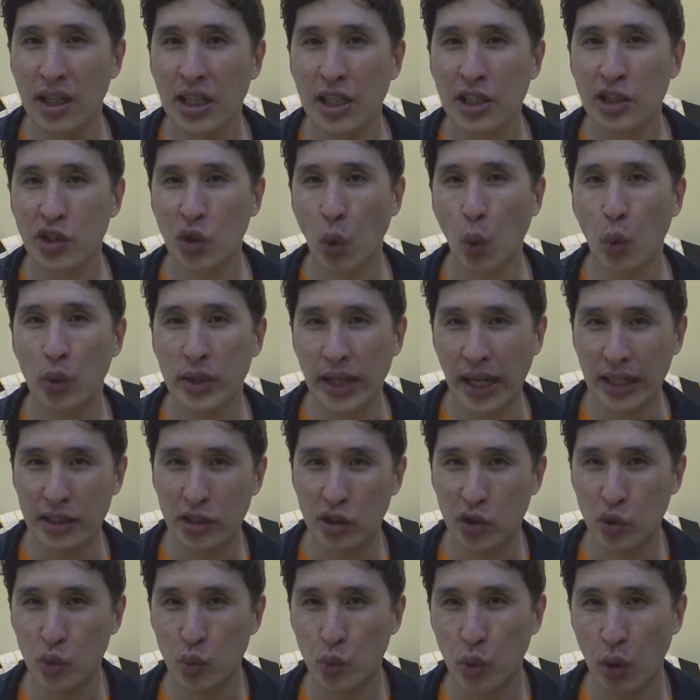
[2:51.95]
so
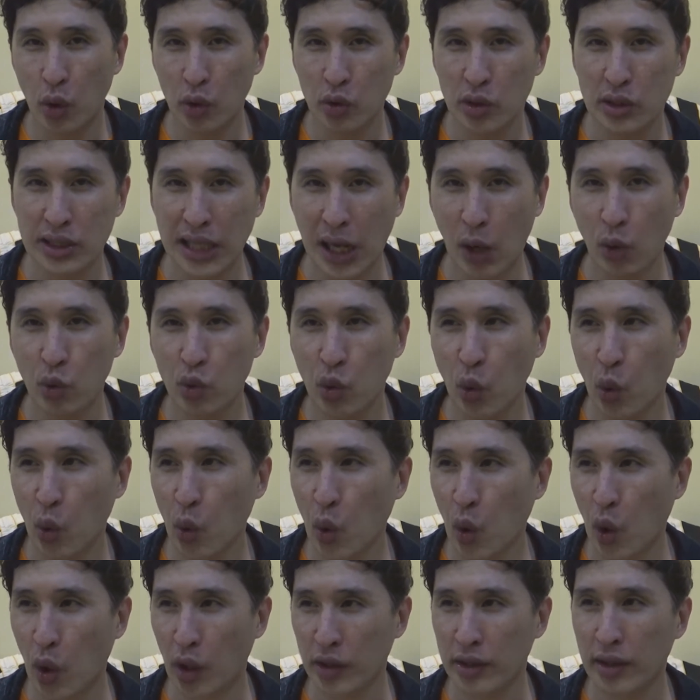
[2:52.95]
that you will now
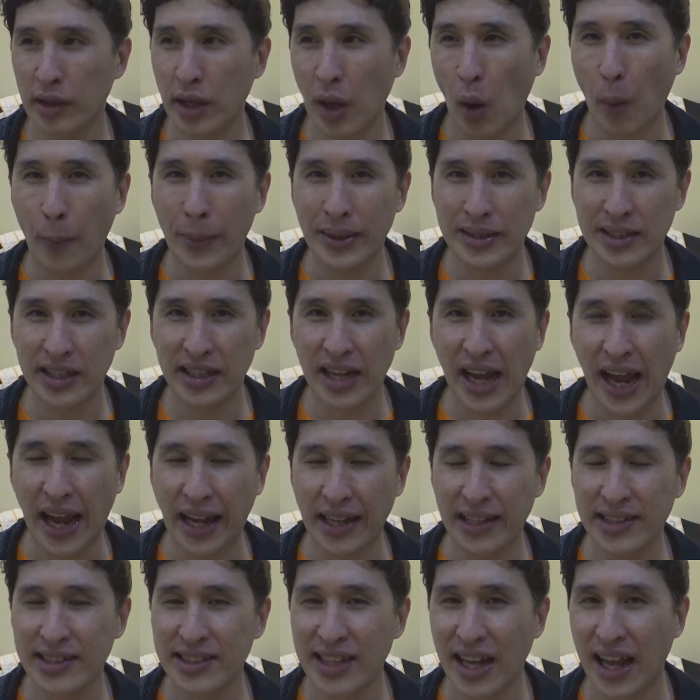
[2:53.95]
go on opposite
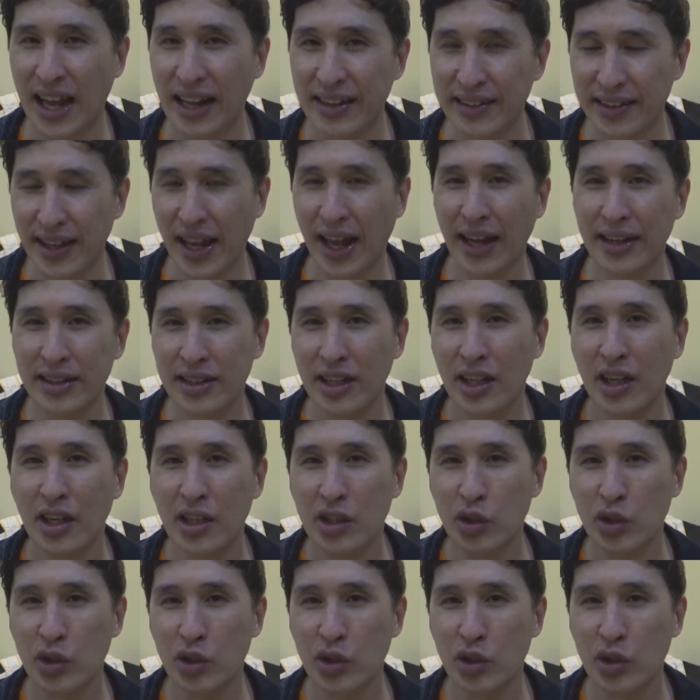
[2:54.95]
ends and then